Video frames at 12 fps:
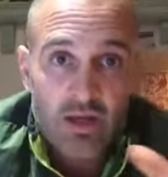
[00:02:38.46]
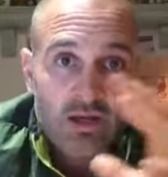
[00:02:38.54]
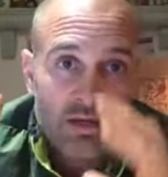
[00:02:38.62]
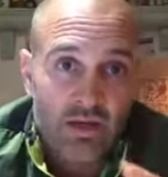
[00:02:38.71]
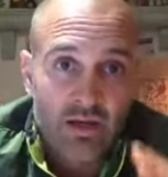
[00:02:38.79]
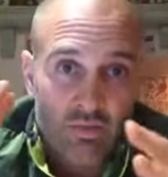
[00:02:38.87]

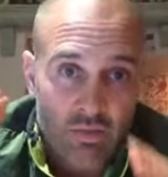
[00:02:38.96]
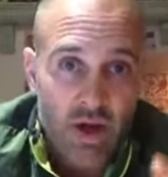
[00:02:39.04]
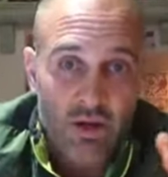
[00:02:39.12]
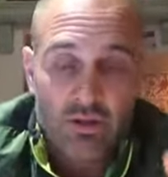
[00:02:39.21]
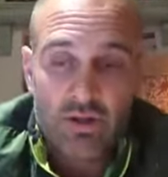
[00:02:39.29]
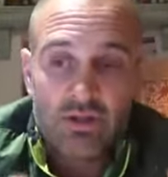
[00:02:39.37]
the
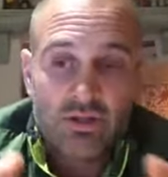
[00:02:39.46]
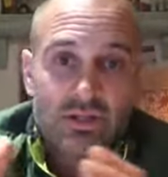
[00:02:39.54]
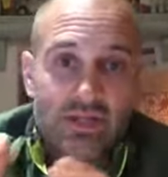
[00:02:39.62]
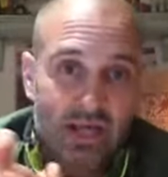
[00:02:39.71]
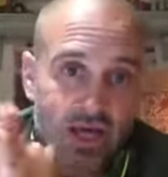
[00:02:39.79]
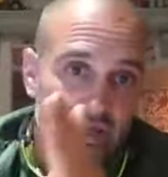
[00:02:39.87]
components
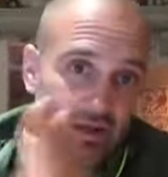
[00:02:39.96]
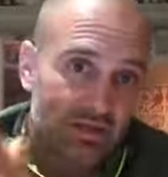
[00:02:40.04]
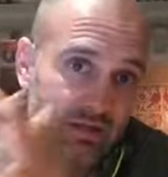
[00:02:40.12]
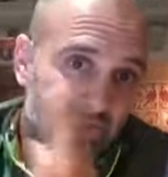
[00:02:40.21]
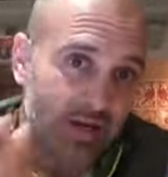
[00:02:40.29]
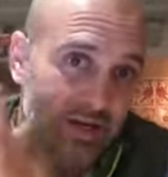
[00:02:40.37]
together
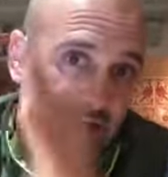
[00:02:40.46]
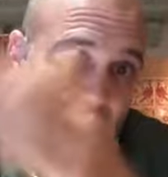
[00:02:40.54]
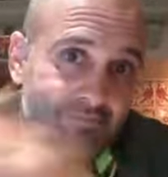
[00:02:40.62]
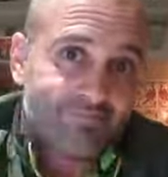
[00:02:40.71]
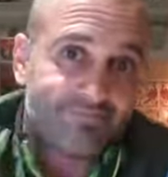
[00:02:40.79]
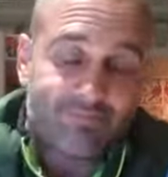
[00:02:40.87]
to make
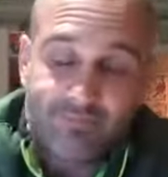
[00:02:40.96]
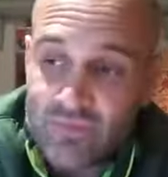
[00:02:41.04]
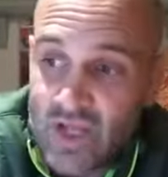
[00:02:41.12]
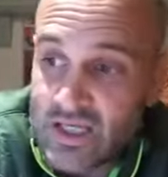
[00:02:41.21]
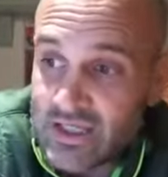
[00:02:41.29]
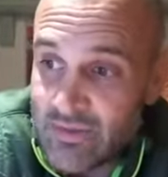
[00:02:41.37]

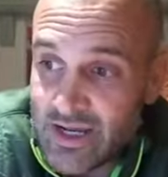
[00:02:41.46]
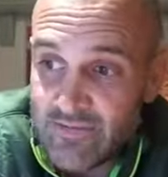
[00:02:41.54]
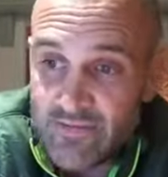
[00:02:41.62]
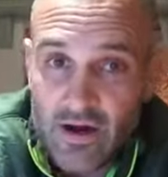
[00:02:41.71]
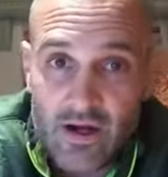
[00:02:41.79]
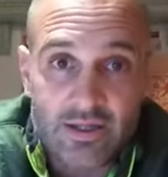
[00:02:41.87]
a
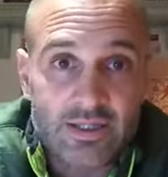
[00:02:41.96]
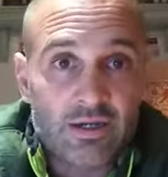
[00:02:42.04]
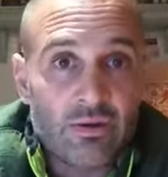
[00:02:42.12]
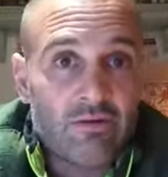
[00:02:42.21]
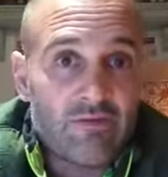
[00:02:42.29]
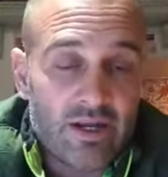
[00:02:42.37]
fire.
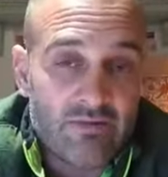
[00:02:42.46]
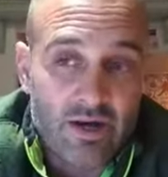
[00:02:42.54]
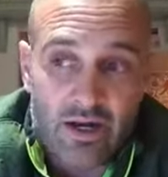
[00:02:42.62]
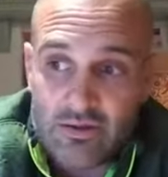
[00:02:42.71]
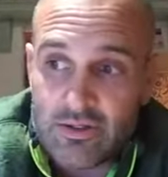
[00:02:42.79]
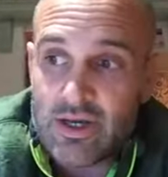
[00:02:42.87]
So I ran
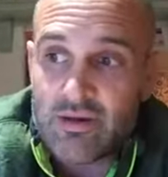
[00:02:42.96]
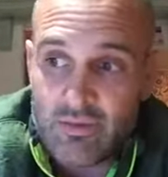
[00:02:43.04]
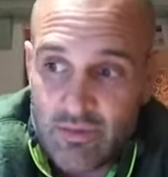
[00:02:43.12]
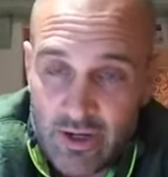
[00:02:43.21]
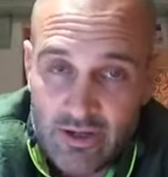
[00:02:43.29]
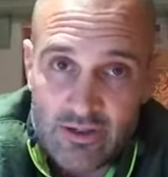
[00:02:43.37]
around in my
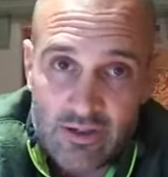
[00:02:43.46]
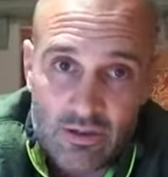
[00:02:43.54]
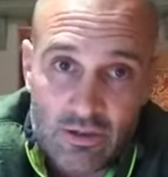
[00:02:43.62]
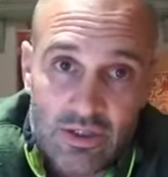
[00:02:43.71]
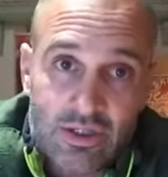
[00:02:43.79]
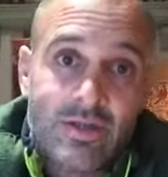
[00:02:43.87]
pair of
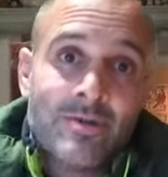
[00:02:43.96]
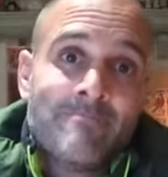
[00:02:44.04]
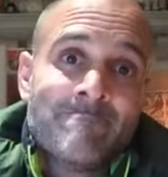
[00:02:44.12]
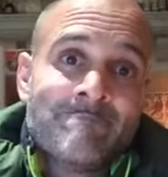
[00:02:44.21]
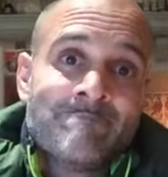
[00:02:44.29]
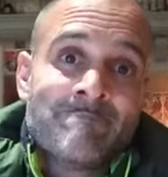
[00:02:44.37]
shorts,
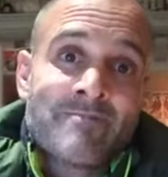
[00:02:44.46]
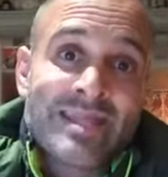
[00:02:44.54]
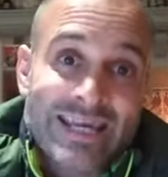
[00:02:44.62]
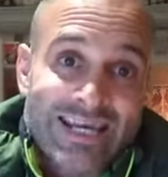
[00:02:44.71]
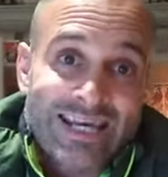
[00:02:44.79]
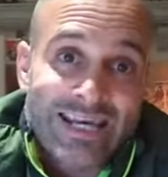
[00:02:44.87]

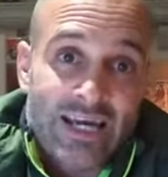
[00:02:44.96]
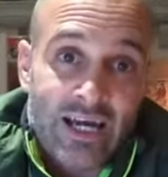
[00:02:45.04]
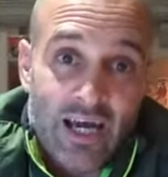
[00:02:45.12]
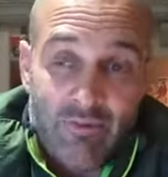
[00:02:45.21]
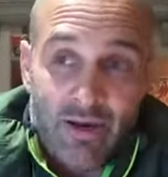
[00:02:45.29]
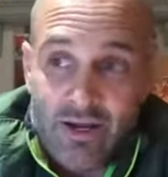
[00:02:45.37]
thinking
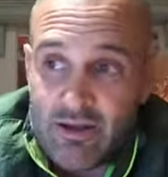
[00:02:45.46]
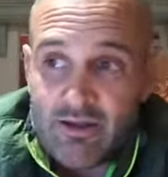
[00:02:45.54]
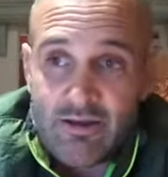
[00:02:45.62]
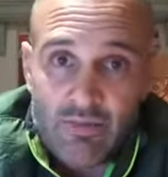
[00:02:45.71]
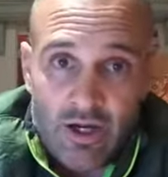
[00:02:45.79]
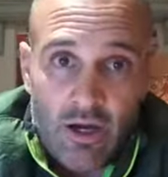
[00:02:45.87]
about
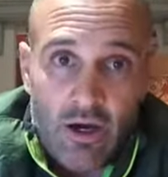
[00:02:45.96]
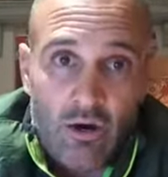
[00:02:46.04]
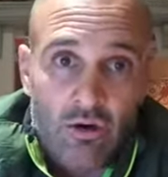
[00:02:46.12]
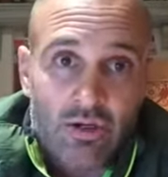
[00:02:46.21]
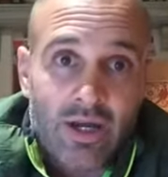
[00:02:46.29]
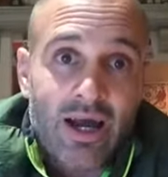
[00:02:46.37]
nothing but
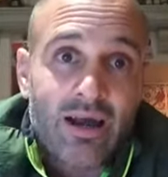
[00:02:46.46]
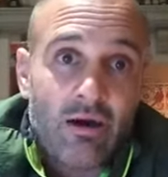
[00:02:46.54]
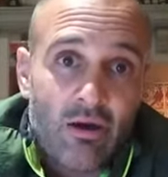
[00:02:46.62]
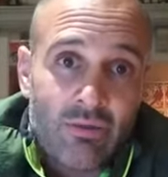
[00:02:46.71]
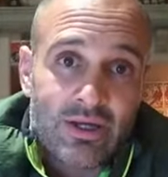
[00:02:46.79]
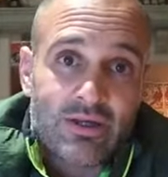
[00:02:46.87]
cold, and
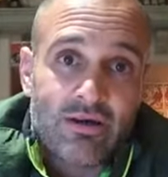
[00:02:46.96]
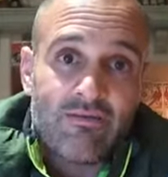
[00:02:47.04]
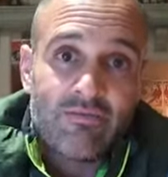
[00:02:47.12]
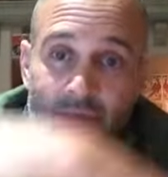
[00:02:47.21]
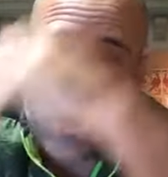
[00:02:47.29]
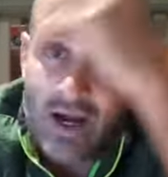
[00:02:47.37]
got myself
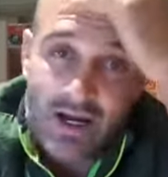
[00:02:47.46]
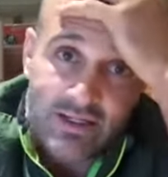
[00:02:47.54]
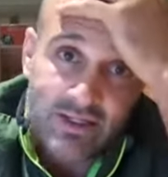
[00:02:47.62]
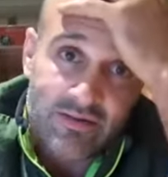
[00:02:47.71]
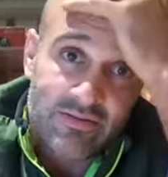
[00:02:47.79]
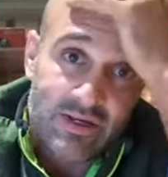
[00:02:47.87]

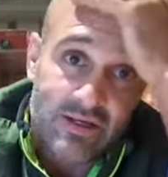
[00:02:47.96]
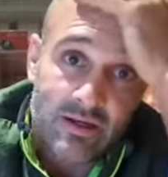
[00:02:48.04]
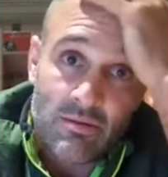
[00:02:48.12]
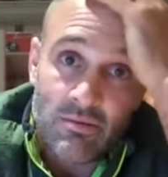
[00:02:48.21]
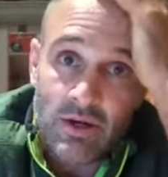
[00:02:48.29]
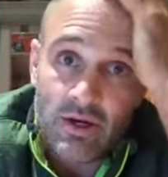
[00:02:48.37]
massively
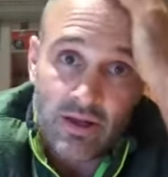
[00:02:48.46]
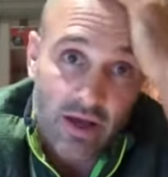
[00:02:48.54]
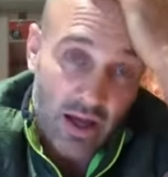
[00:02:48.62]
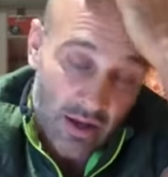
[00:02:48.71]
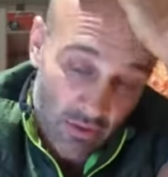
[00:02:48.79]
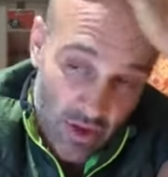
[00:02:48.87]
sunburned.
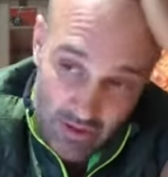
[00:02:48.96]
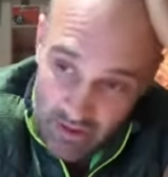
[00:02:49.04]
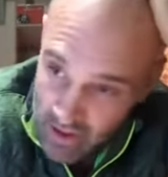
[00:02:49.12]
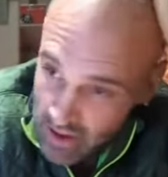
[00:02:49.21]
And I won't